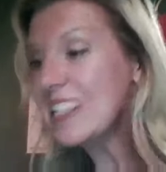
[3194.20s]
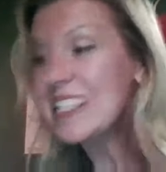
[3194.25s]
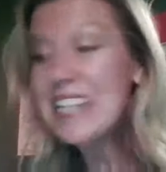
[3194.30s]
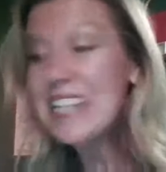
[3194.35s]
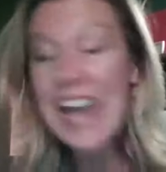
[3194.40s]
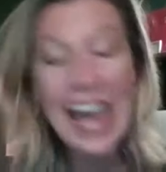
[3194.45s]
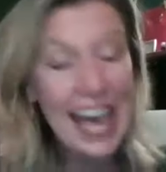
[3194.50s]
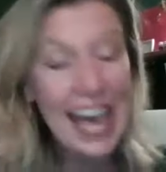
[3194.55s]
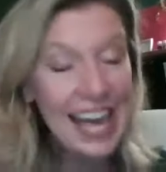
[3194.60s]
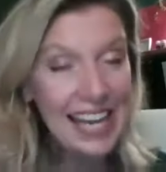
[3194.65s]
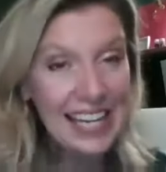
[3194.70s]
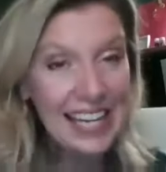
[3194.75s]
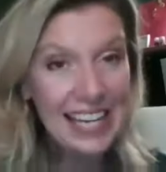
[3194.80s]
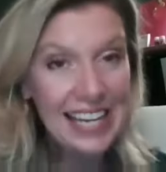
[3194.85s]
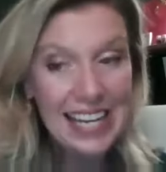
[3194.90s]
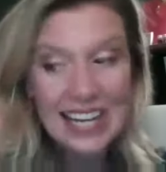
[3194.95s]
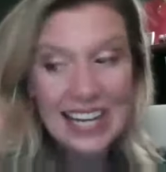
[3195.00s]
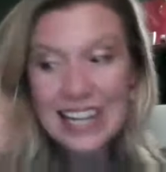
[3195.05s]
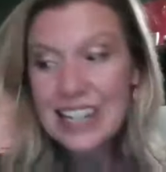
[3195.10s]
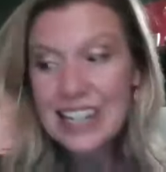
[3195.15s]

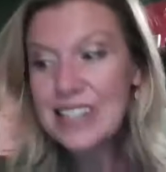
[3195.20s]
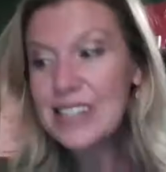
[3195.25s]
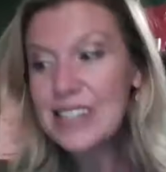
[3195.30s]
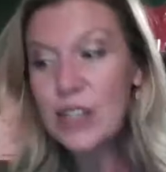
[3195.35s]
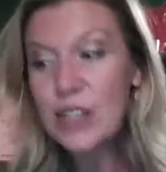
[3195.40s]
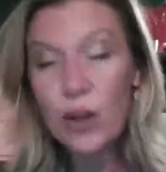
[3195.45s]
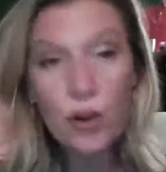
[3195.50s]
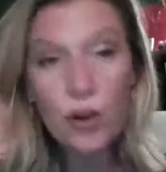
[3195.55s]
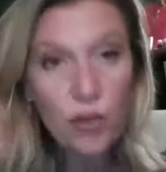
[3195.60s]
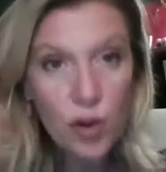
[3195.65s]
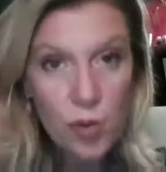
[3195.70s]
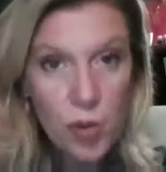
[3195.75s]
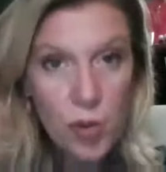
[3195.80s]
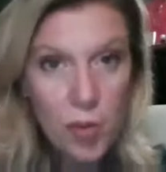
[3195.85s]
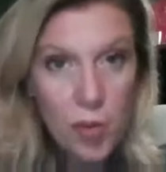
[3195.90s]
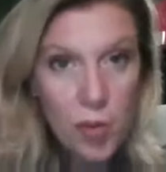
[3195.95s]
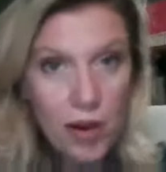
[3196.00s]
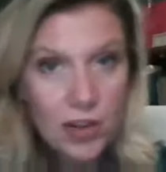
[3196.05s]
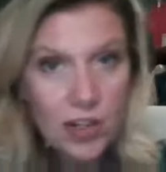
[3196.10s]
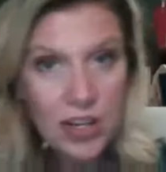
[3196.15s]
10 silver
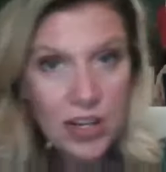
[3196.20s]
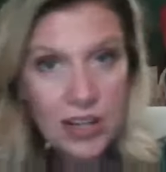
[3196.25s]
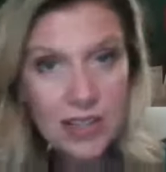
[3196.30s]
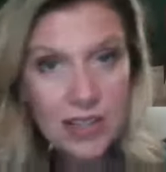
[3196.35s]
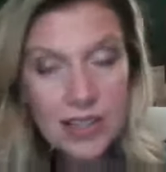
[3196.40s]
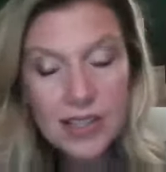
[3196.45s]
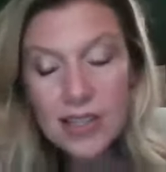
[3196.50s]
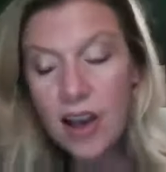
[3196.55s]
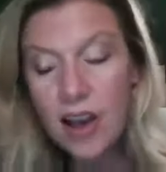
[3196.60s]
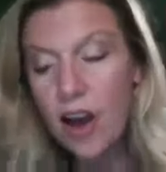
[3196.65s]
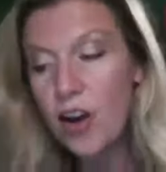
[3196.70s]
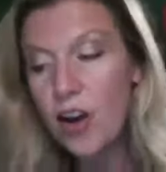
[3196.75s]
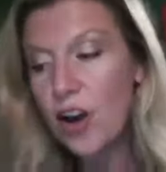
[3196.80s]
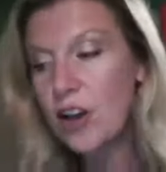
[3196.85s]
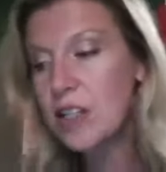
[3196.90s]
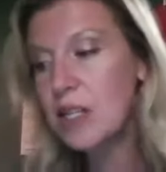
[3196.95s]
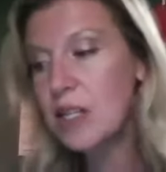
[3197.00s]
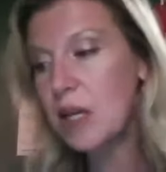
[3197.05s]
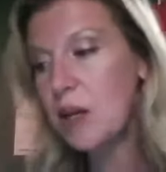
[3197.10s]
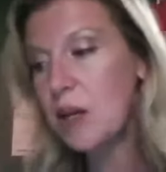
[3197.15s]
promotions on
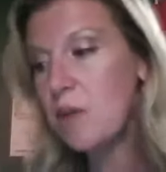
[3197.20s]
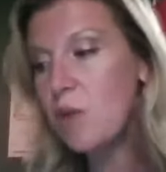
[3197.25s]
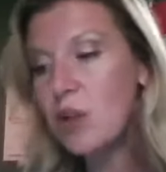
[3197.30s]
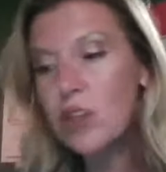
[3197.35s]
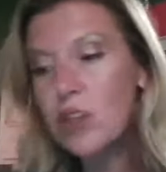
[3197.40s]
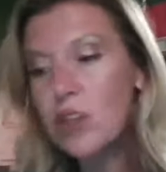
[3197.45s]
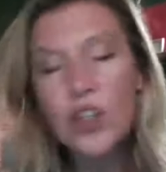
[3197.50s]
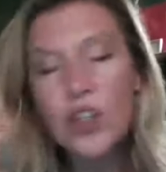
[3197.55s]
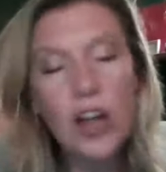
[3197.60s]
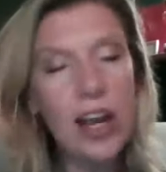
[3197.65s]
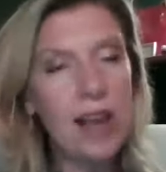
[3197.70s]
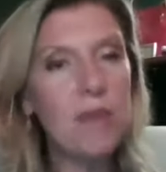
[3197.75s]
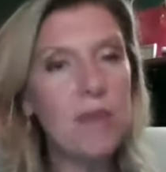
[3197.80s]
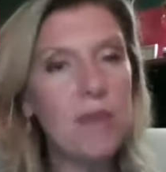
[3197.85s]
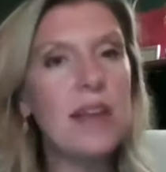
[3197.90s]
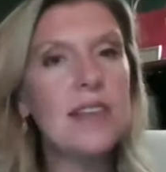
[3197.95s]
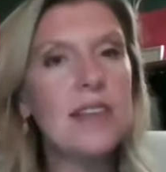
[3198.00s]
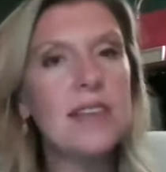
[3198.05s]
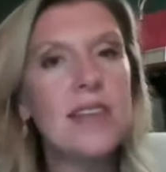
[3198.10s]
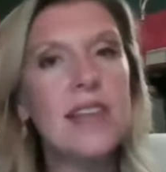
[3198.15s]
our team, which is great. It
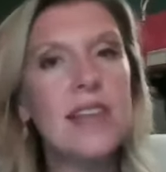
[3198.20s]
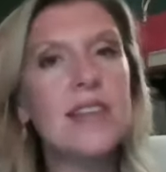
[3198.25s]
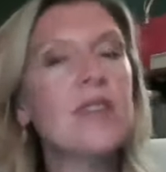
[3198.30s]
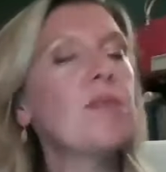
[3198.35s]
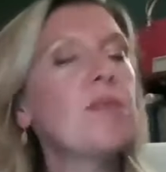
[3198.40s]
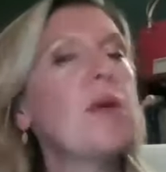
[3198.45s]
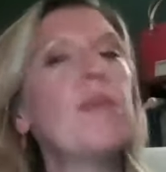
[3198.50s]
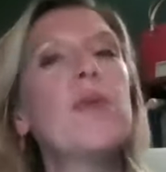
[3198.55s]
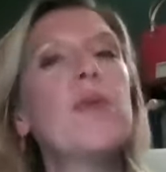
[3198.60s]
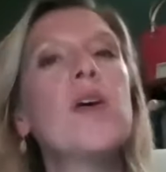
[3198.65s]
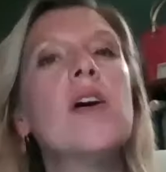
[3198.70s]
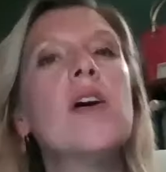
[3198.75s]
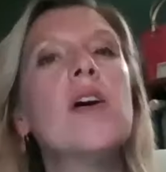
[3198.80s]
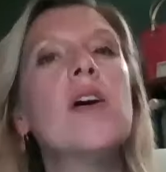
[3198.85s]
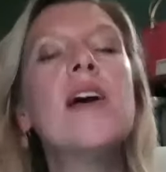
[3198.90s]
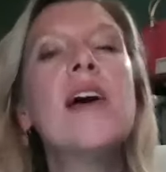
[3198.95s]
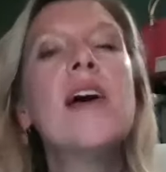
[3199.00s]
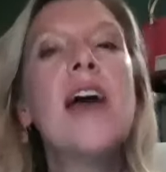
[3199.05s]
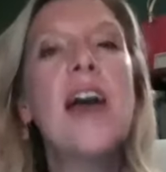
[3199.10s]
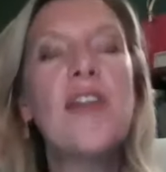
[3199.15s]
means these people
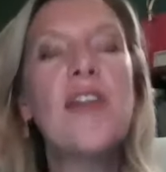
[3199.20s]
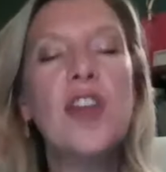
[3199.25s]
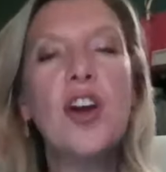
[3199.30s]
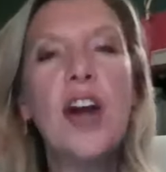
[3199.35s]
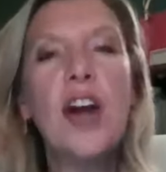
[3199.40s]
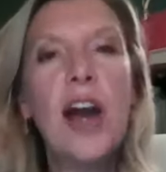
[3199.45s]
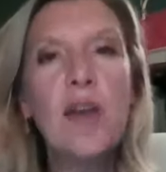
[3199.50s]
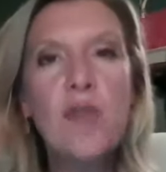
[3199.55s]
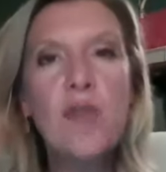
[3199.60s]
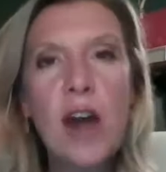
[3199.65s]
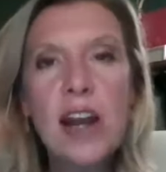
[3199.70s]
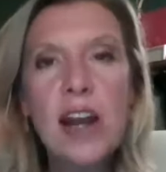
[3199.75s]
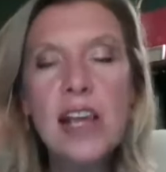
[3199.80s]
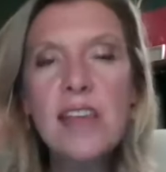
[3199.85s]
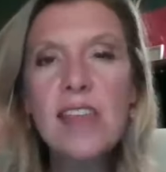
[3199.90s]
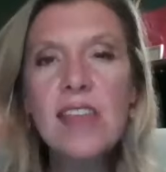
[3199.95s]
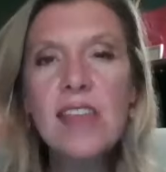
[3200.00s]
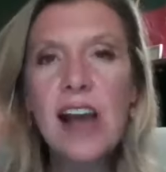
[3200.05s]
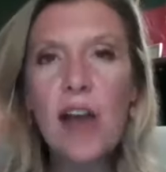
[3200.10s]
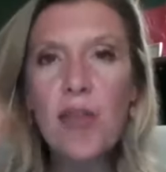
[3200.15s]
hit the ground running.
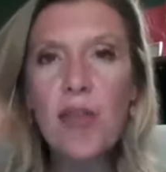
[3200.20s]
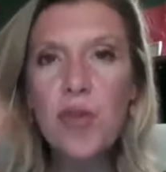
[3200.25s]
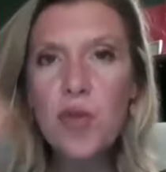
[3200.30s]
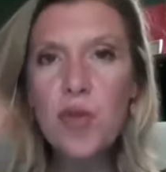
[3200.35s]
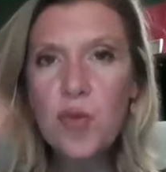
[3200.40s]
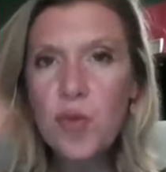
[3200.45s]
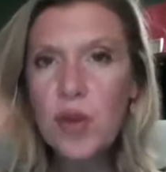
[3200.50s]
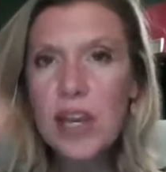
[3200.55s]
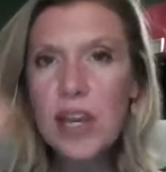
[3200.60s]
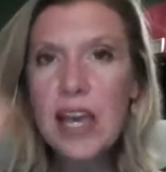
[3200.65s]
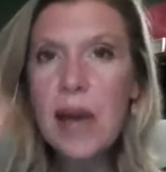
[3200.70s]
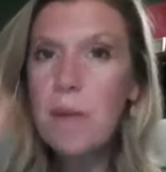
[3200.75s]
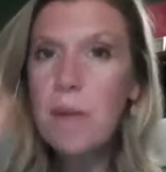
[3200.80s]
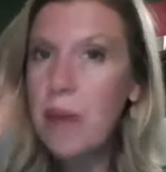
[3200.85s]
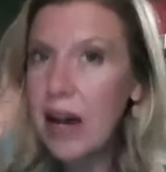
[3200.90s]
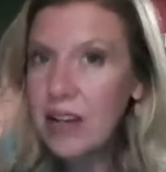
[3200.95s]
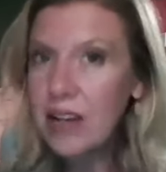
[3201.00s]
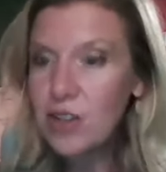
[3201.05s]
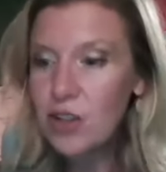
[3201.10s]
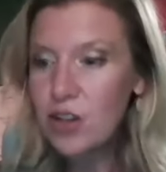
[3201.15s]
They got three
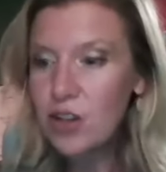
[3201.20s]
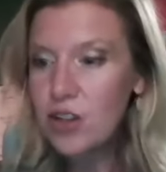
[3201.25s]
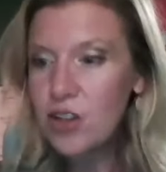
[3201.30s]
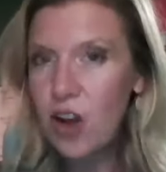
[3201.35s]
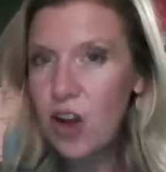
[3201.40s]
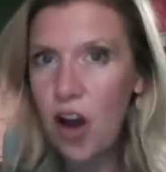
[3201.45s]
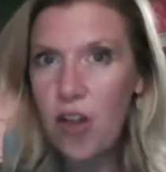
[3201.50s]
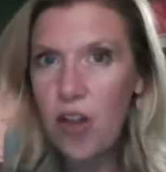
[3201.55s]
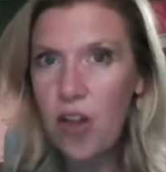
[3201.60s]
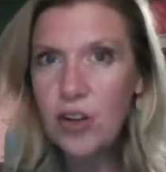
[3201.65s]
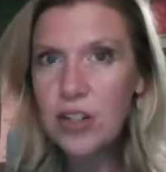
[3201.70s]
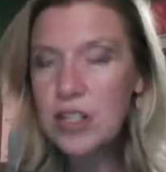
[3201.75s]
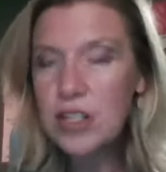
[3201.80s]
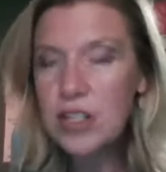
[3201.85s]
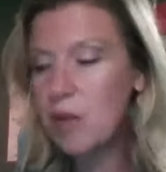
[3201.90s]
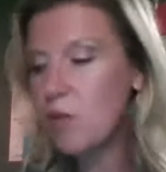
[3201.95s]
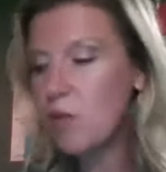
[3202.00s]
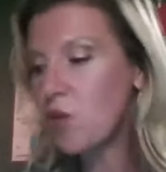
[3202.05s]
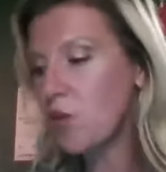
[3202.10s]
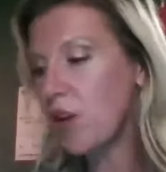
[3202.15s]
ambassadors on their
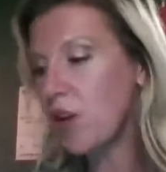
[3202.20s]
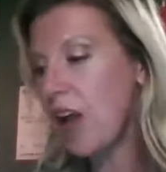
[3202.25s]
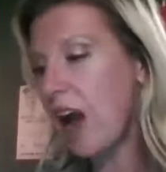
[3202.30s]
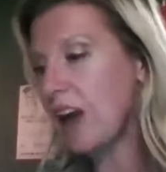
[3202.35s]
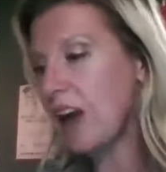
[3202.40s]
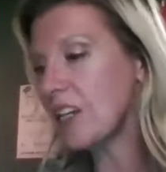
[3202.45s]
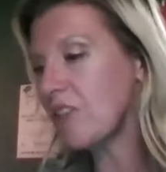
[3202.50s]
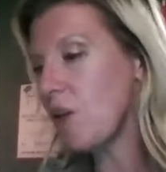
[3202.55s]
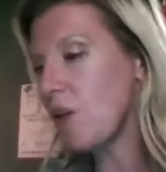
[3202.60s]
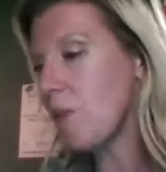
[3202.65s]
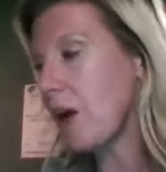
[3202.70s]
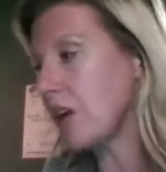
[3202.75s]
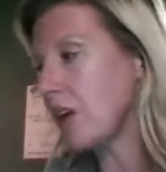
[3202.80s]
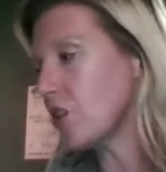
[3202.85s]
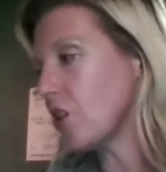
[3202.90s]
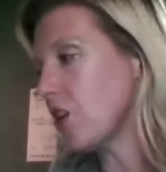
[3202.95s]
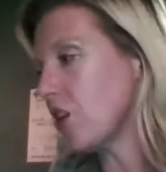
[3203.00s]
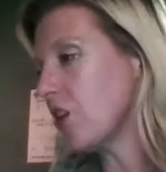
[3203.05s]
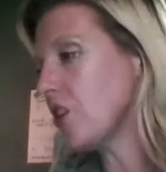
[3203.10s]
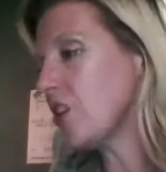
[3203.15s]
team, three active
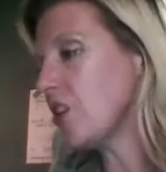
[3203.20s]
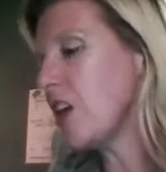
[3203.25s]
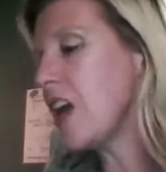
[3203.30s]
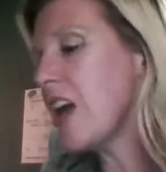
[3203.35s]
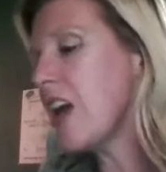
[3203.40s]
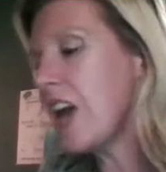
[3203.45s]
ambassadors.